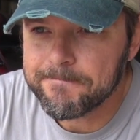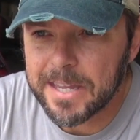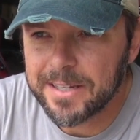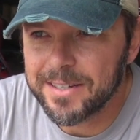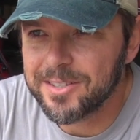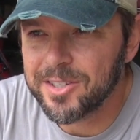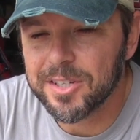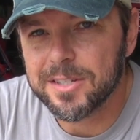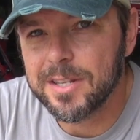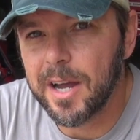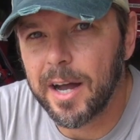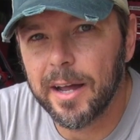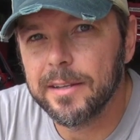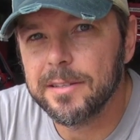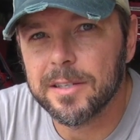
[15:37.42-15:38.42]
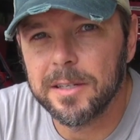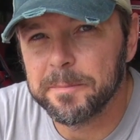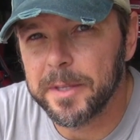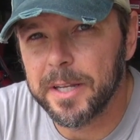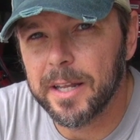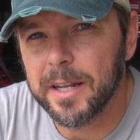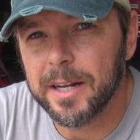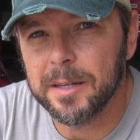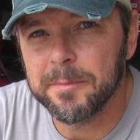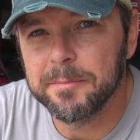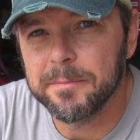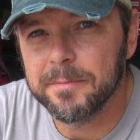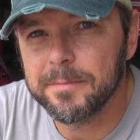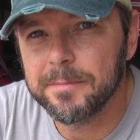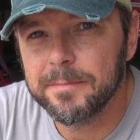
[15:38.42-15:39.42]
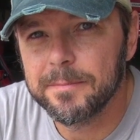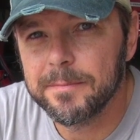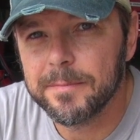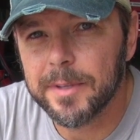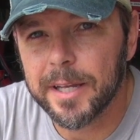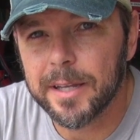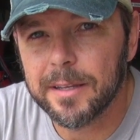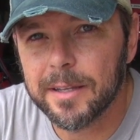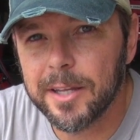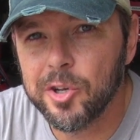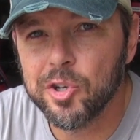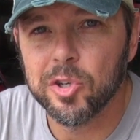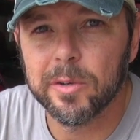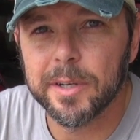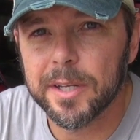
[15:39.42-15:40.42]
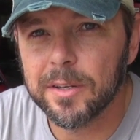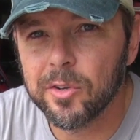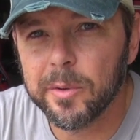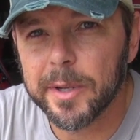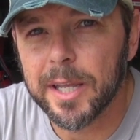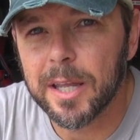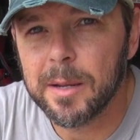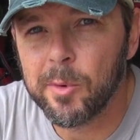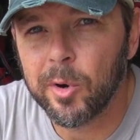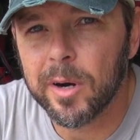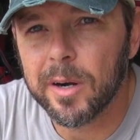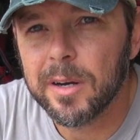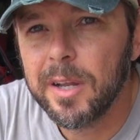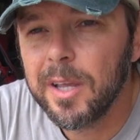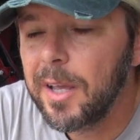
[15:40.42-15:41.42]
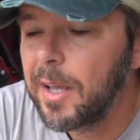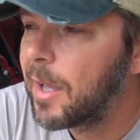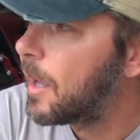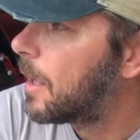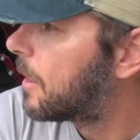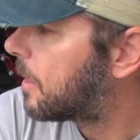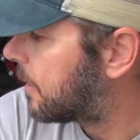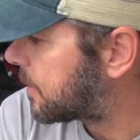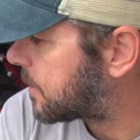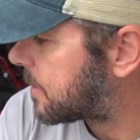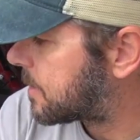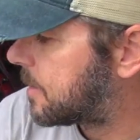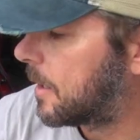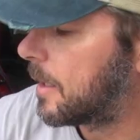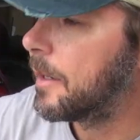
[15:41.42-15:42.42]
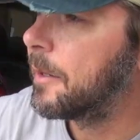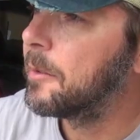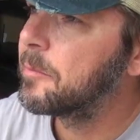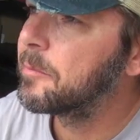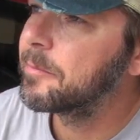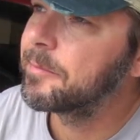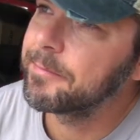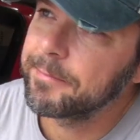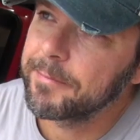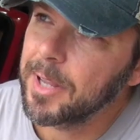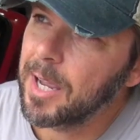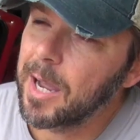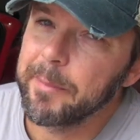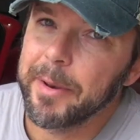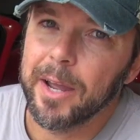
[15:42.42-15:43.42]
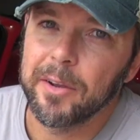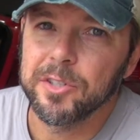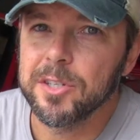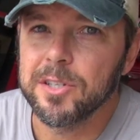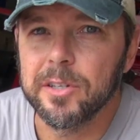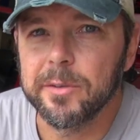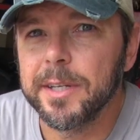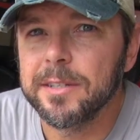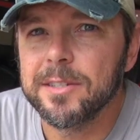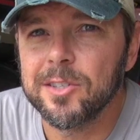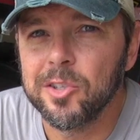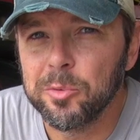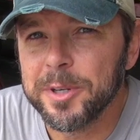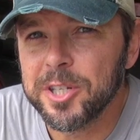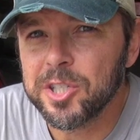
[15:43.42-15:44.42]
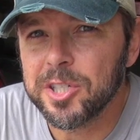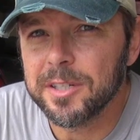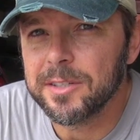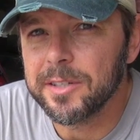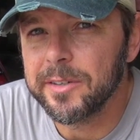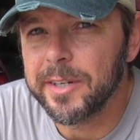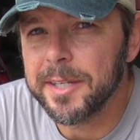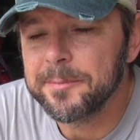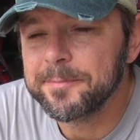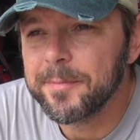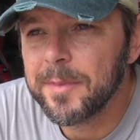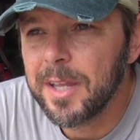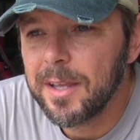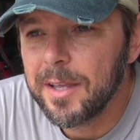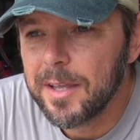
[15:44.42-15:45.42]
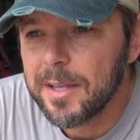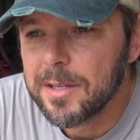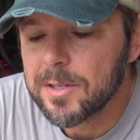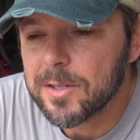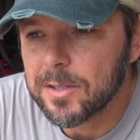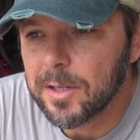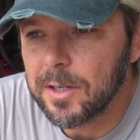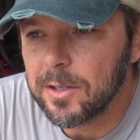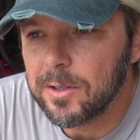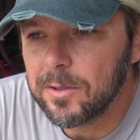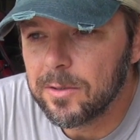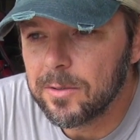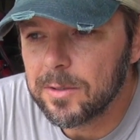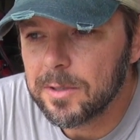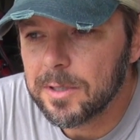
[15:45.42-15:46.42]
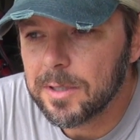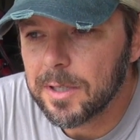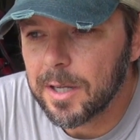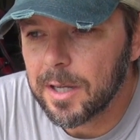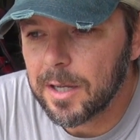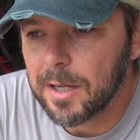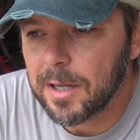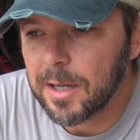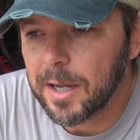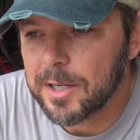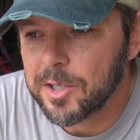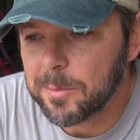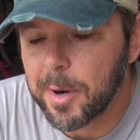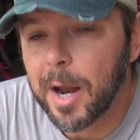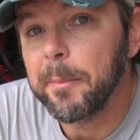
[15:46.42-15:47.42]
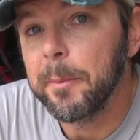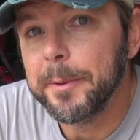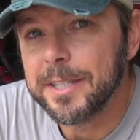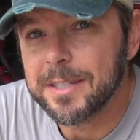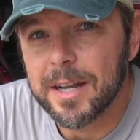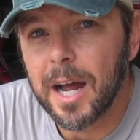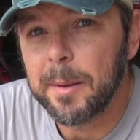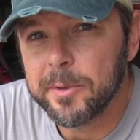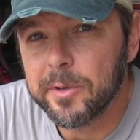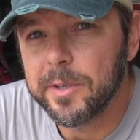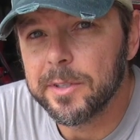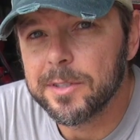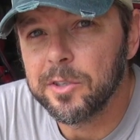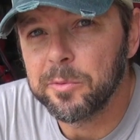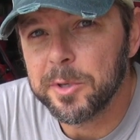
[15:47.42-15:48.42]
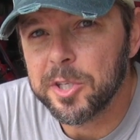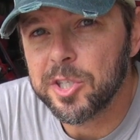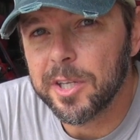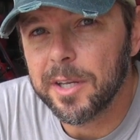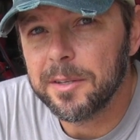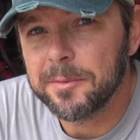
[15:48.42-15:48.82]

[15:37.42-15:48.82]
It's just not something that I'm like enjoying doing anymore. This is done. I'm now just doing stupid shit to it. So I should probably stop doing stupid shit.